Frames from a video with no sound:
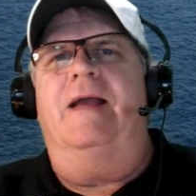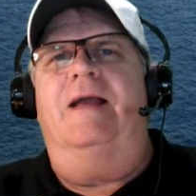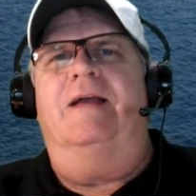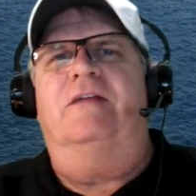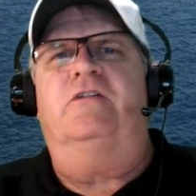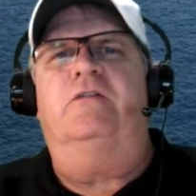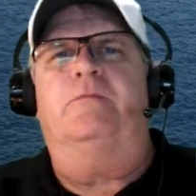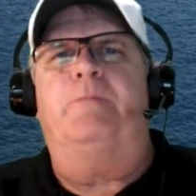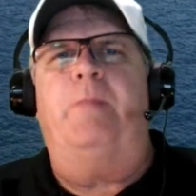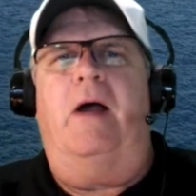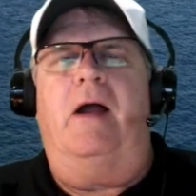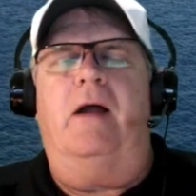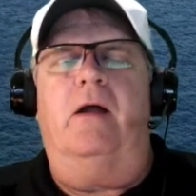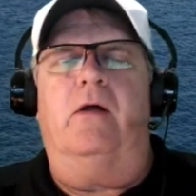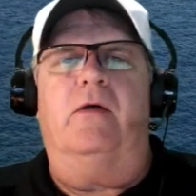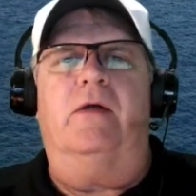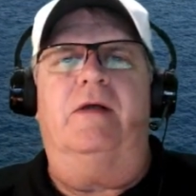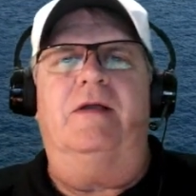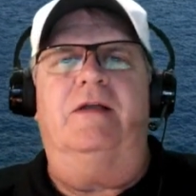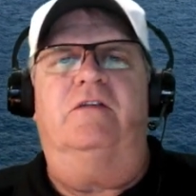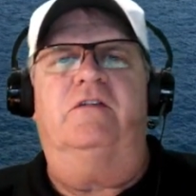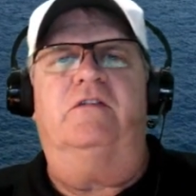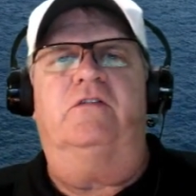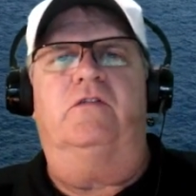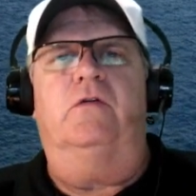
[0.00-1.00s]

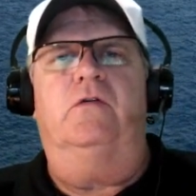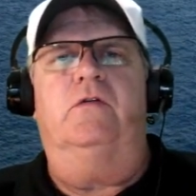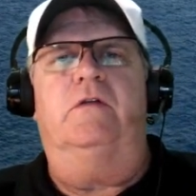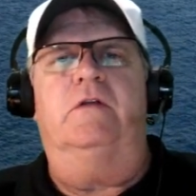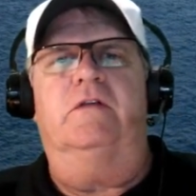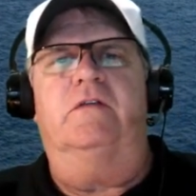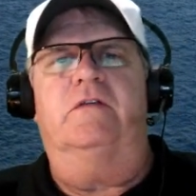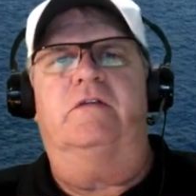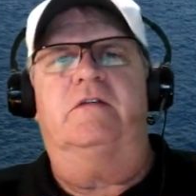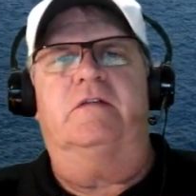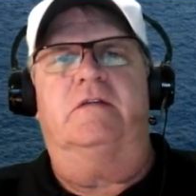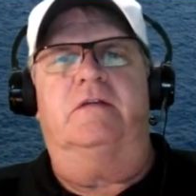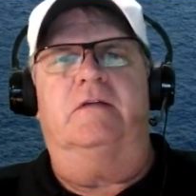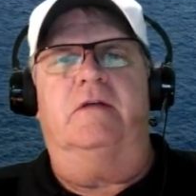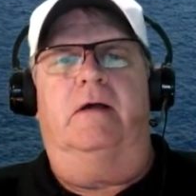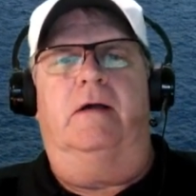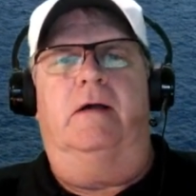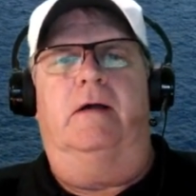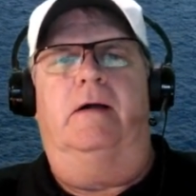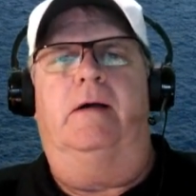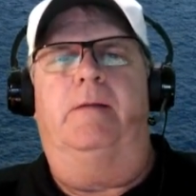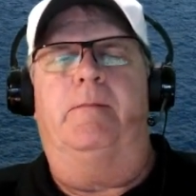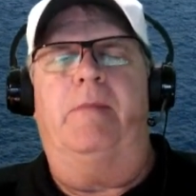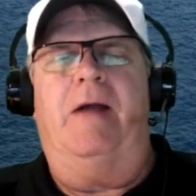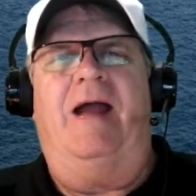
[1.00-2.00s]
aspiring students
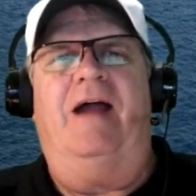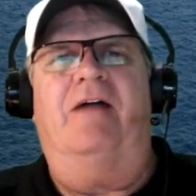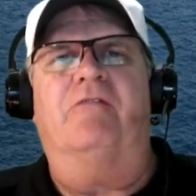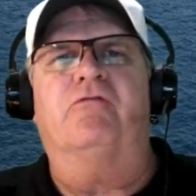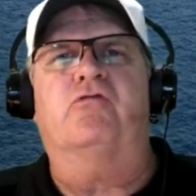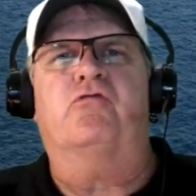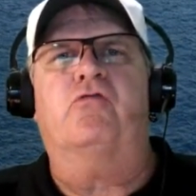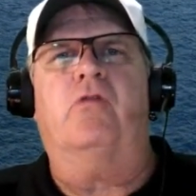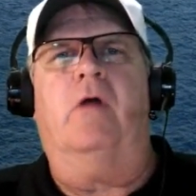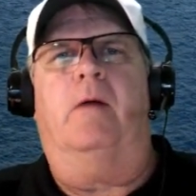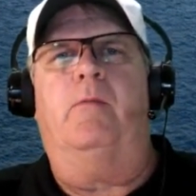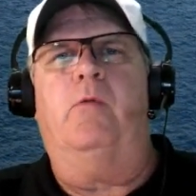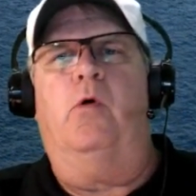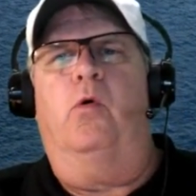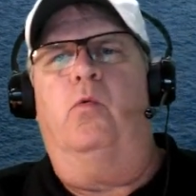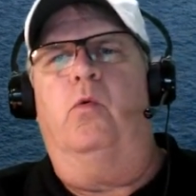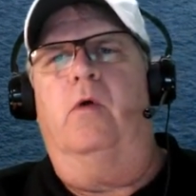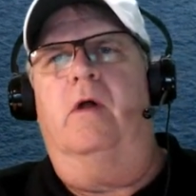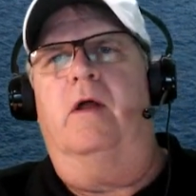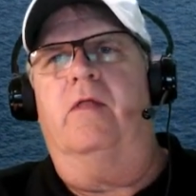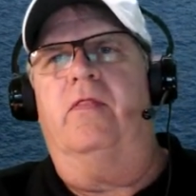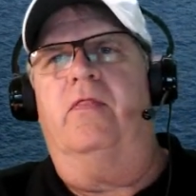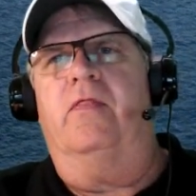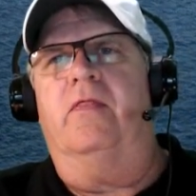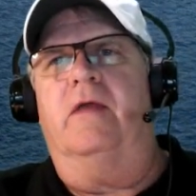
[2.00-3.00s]
have trouble
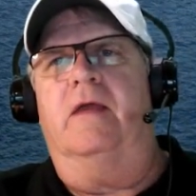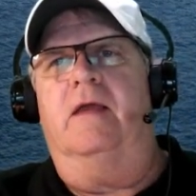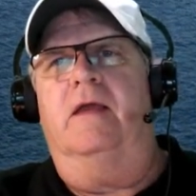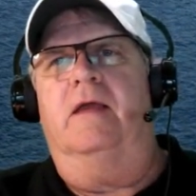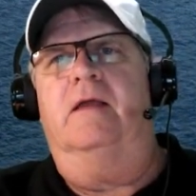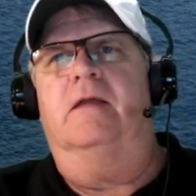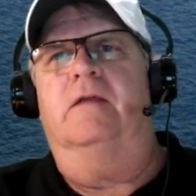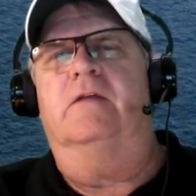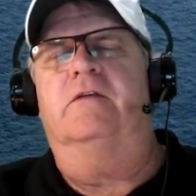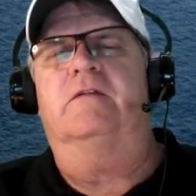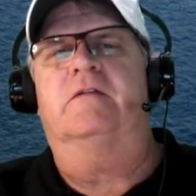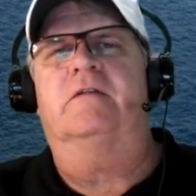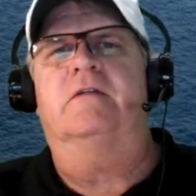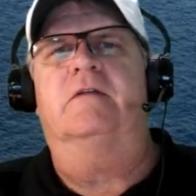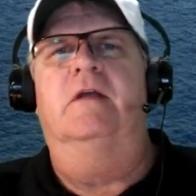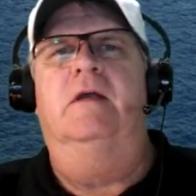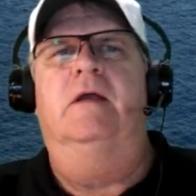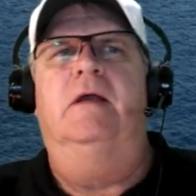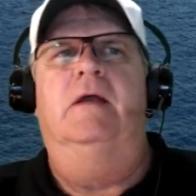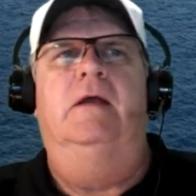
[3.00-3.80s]
with is